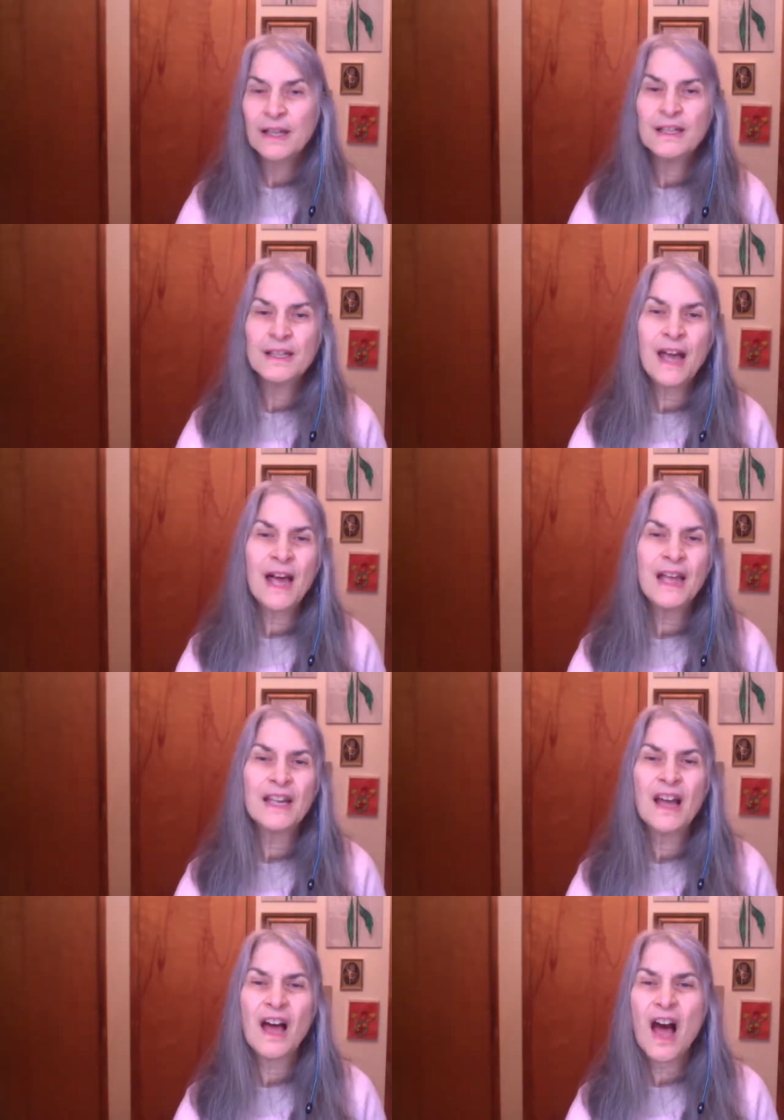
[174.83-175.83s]
Not
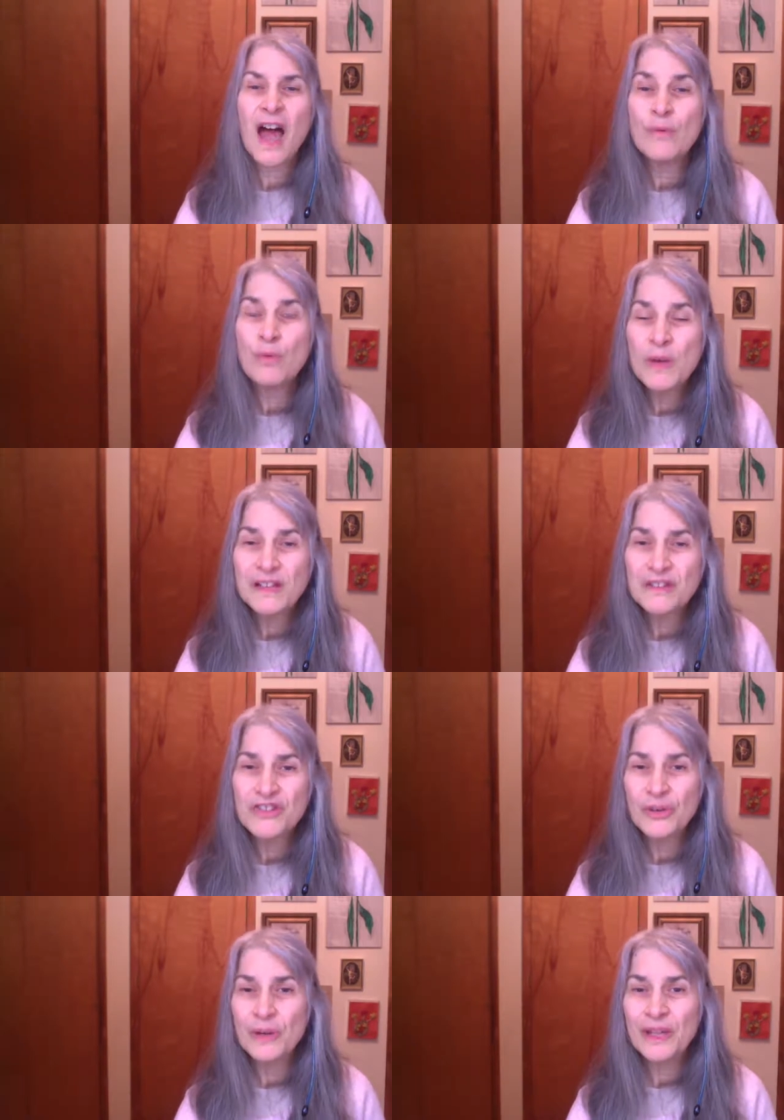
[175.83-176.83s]
I will
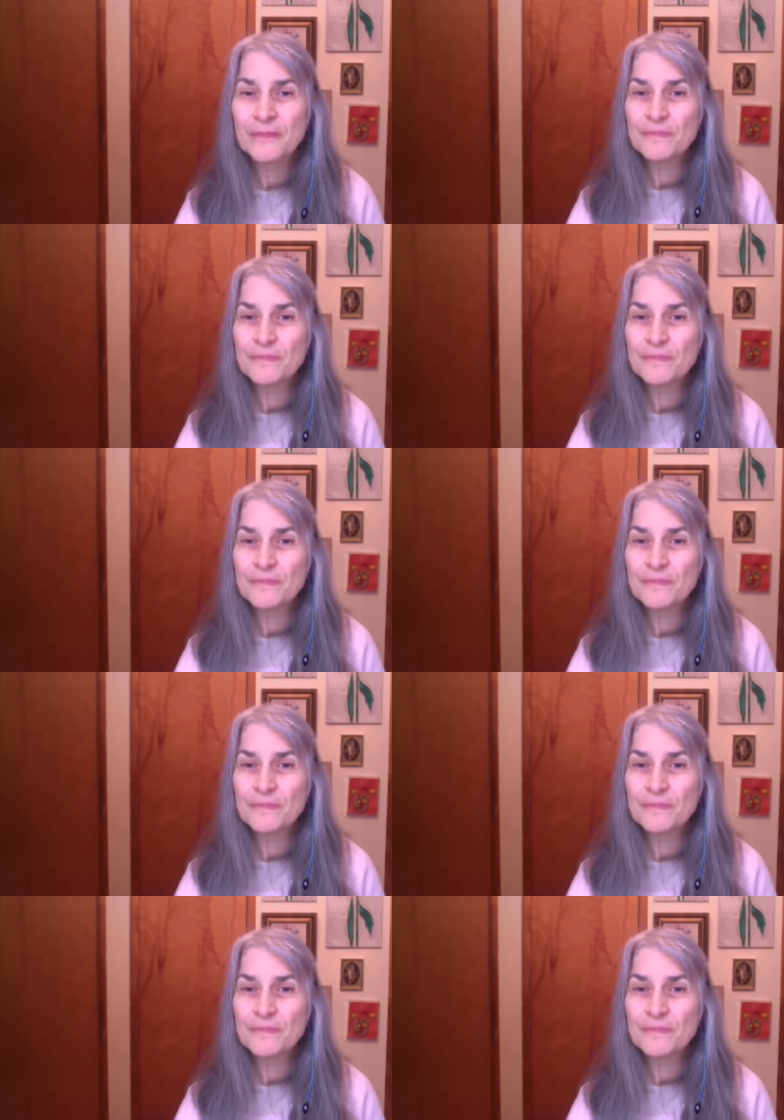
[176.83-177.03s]
do it.